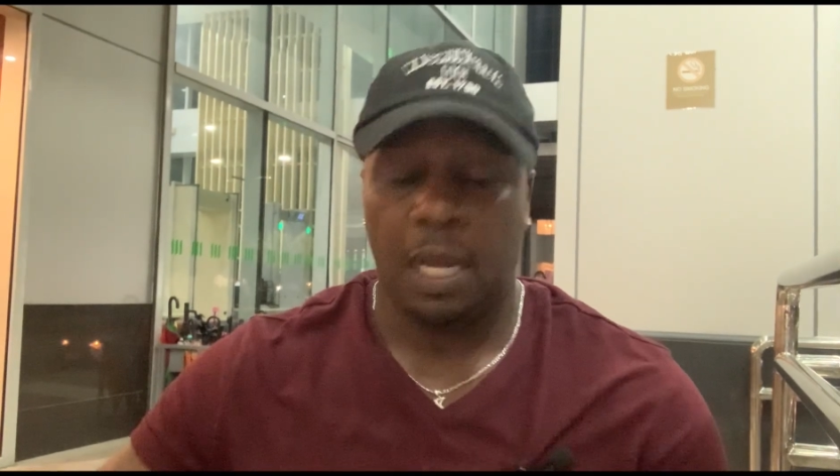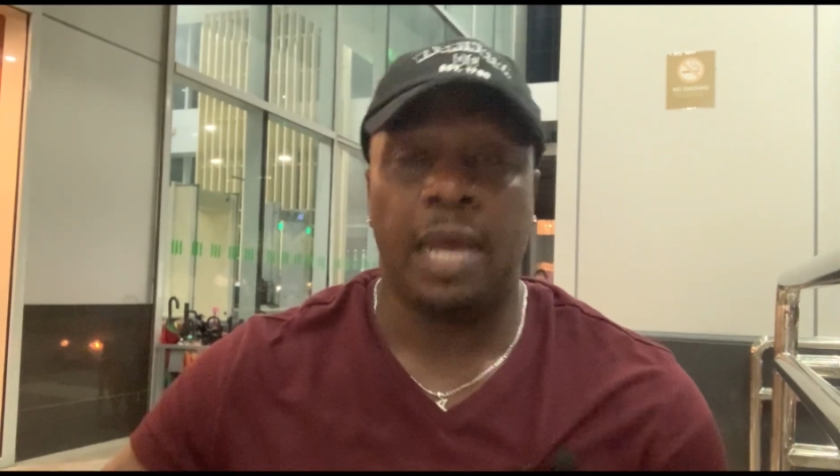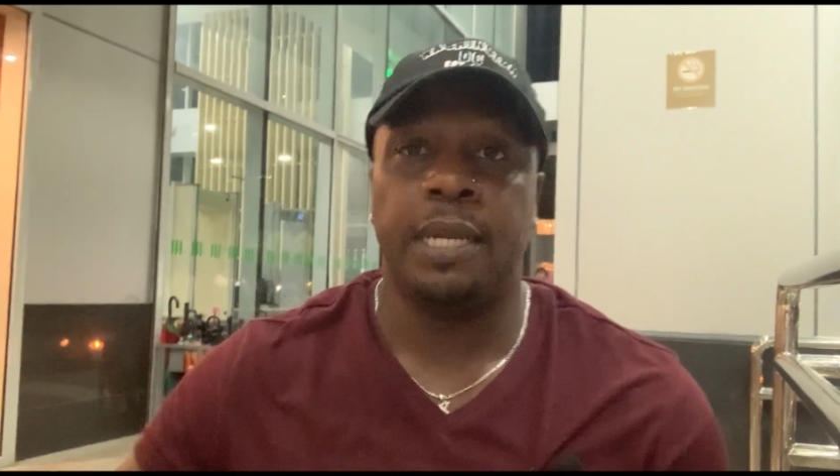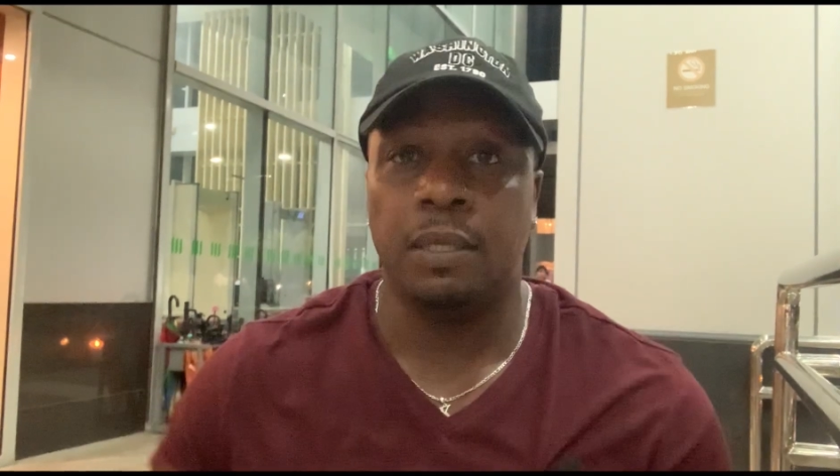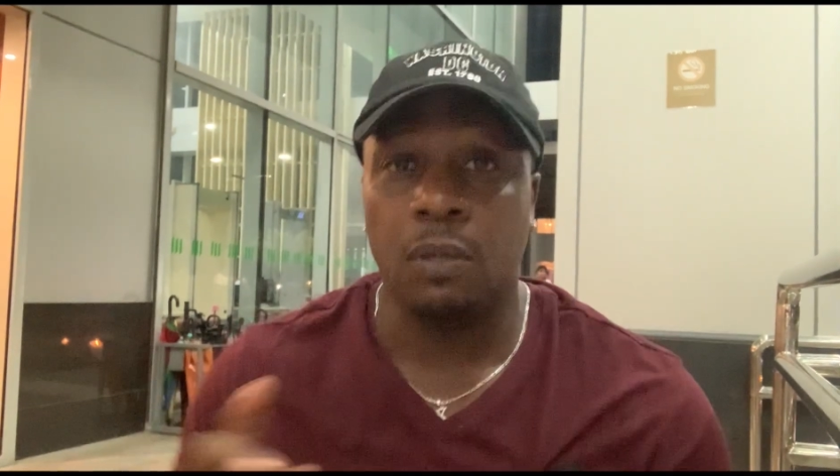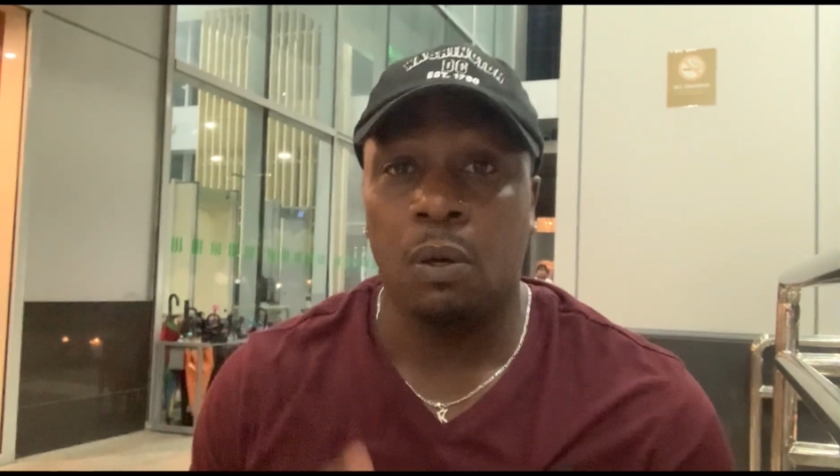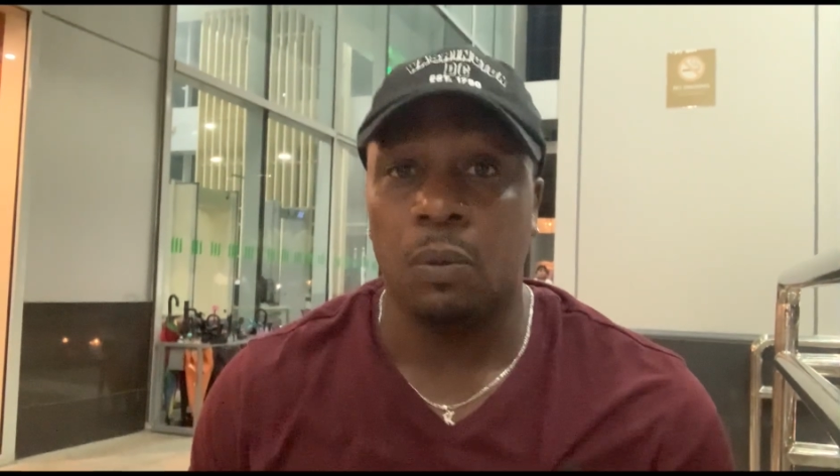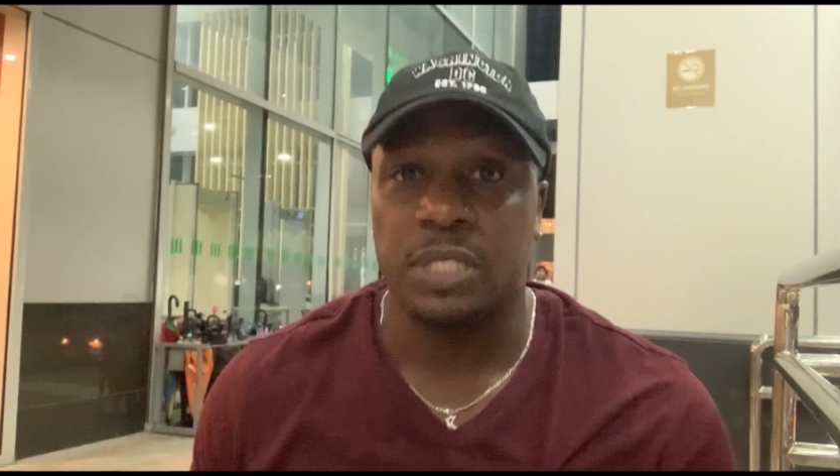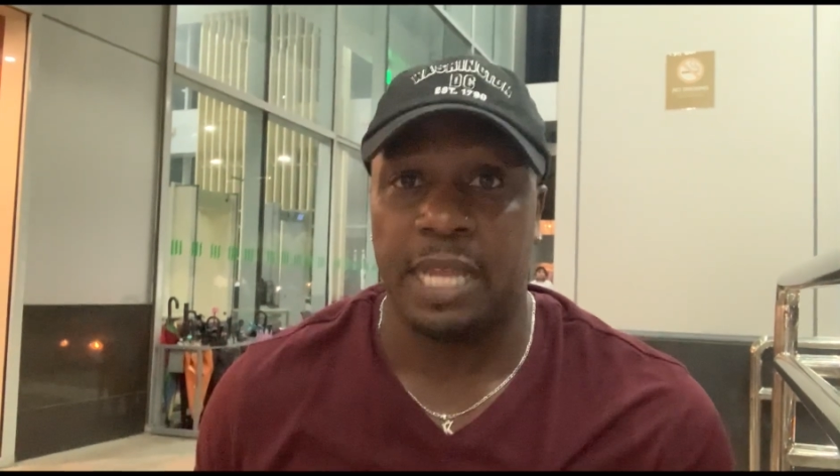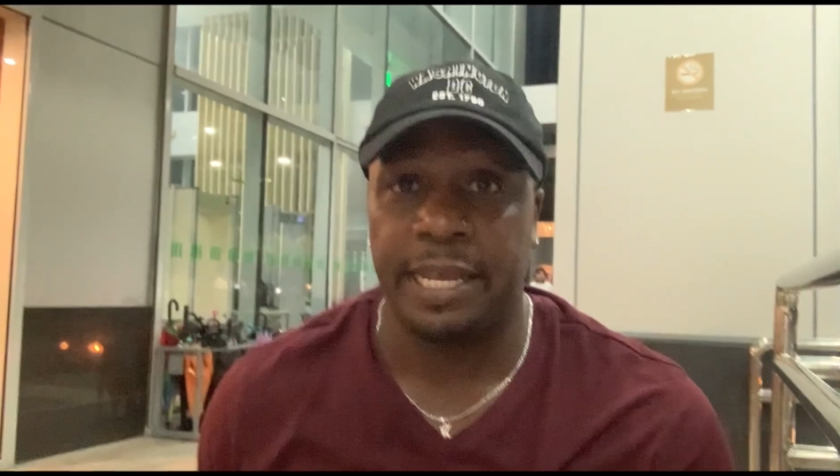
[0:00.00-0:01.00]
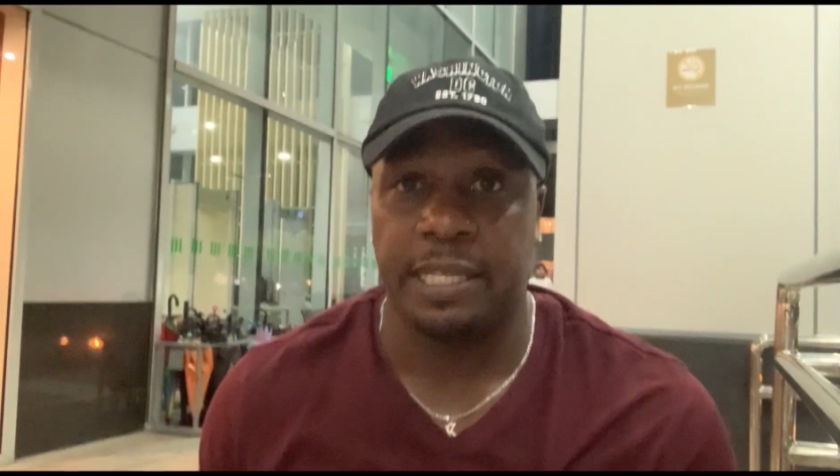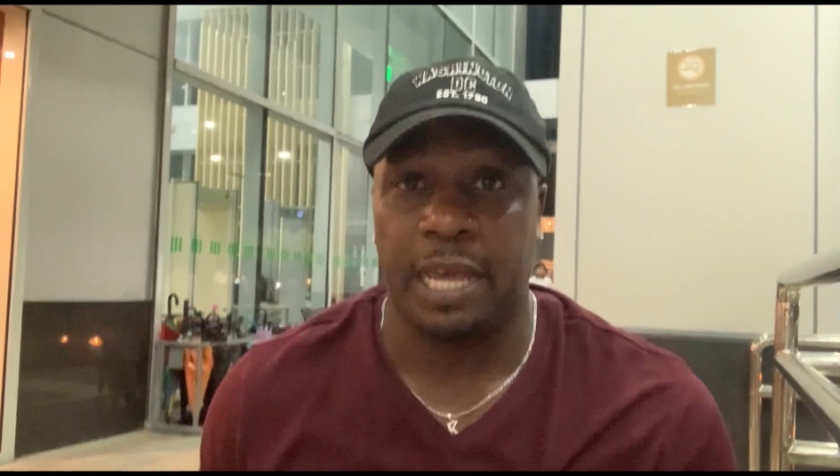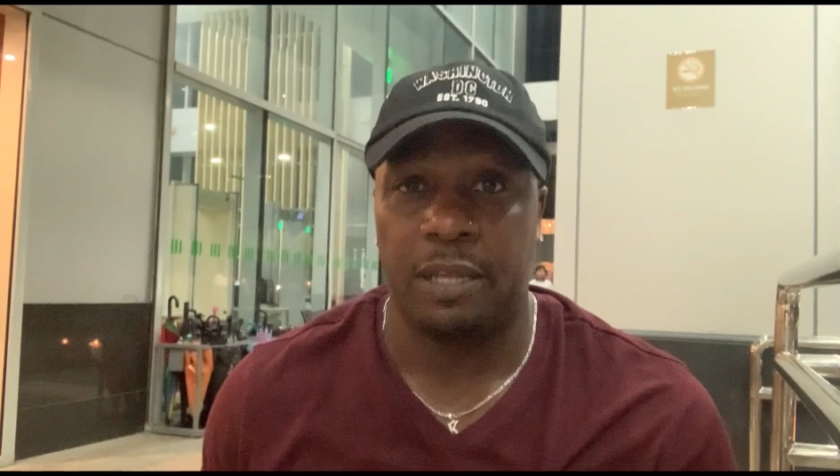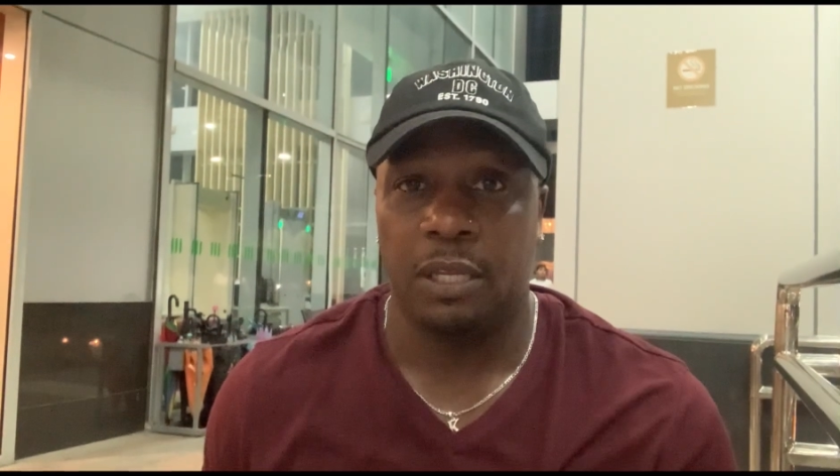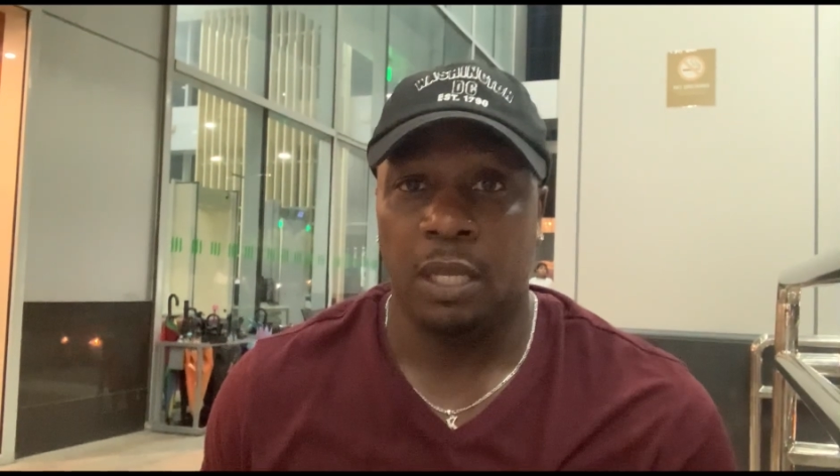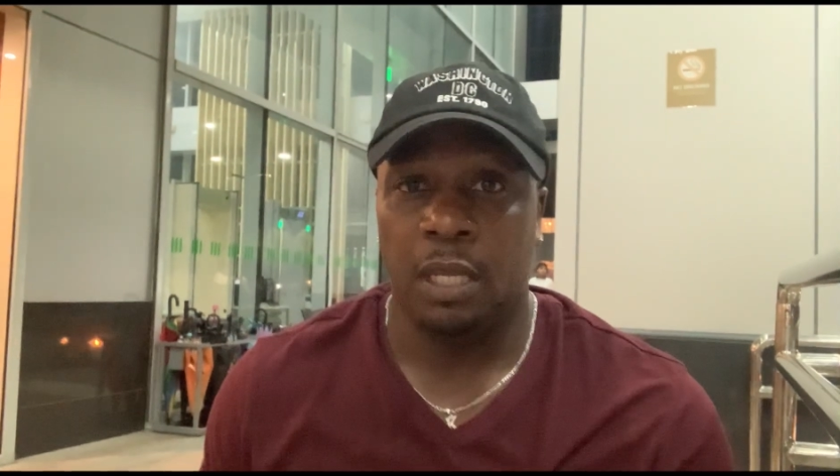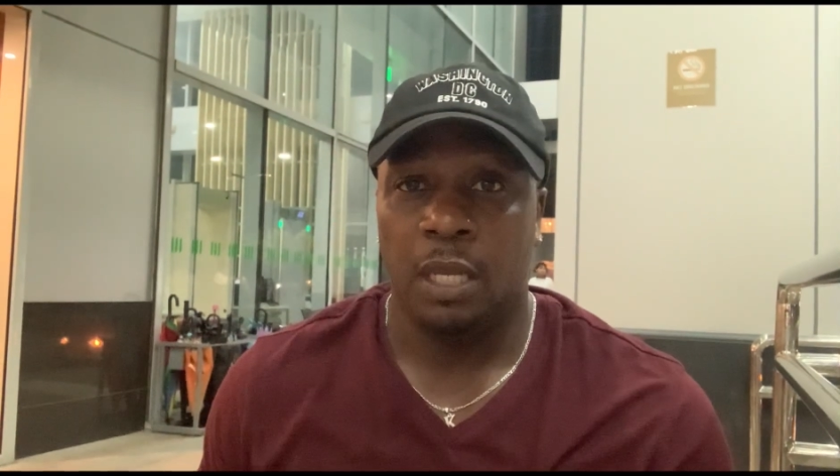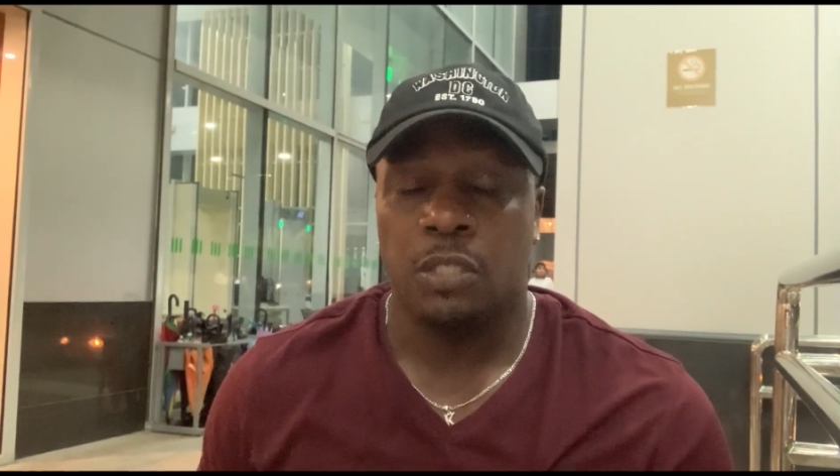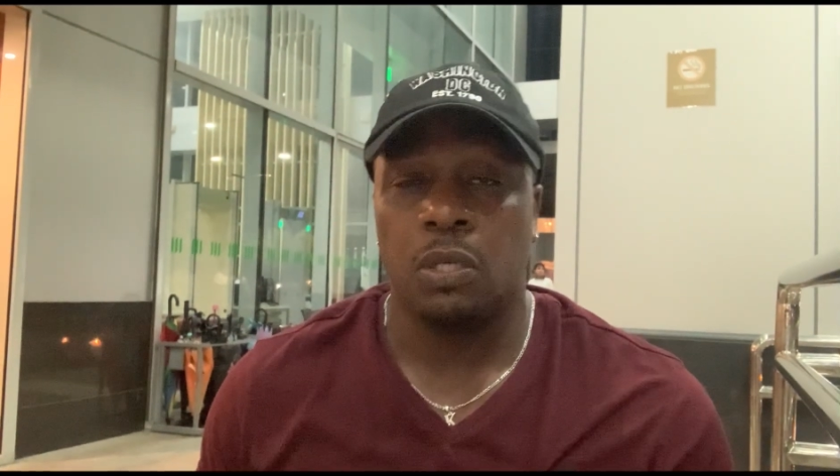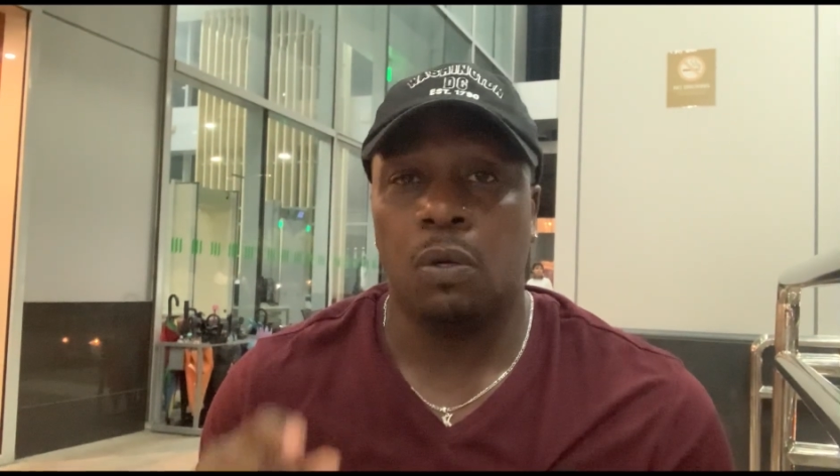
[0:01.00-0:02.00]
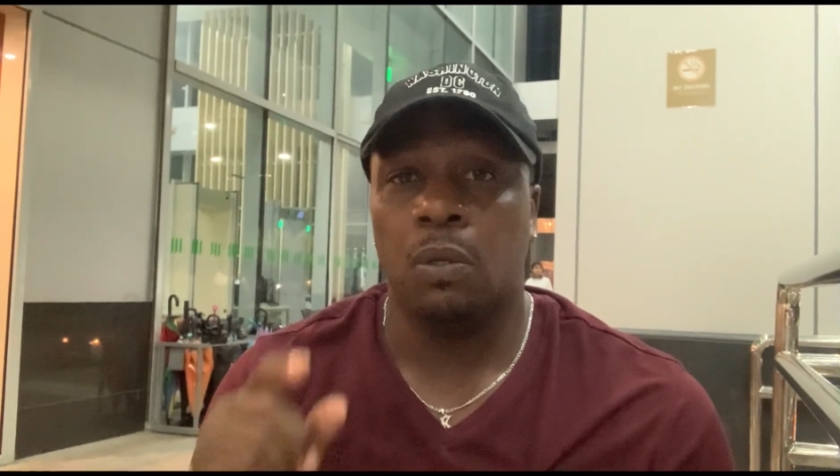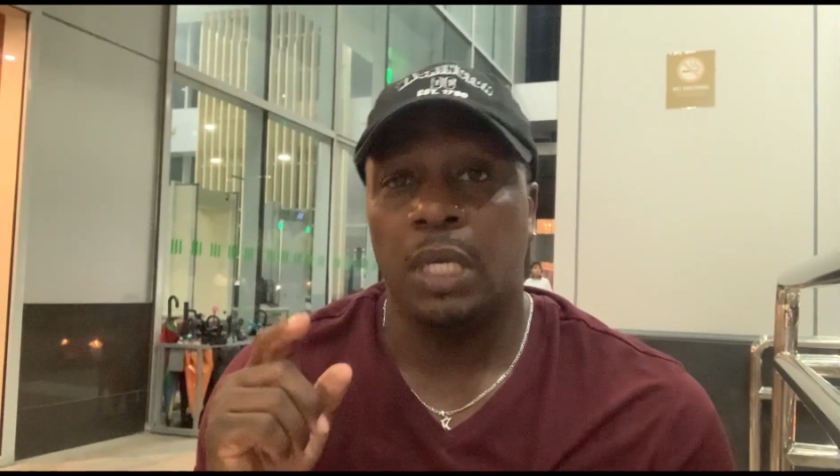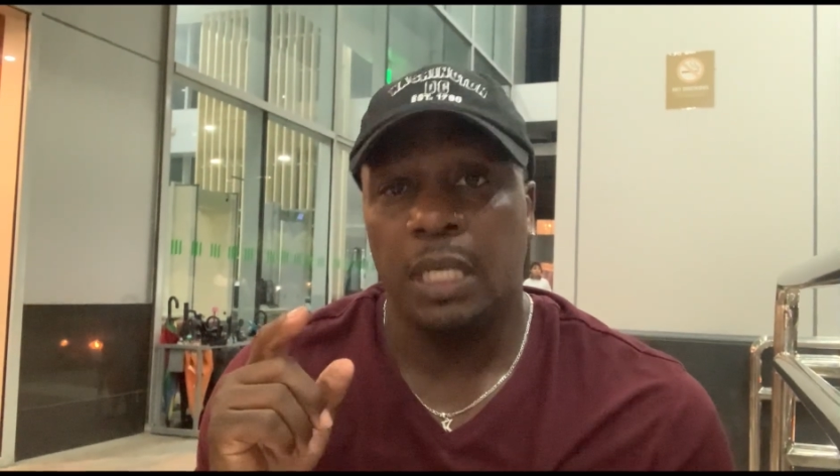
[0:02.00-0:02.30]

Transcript: I didn't know it was like that. So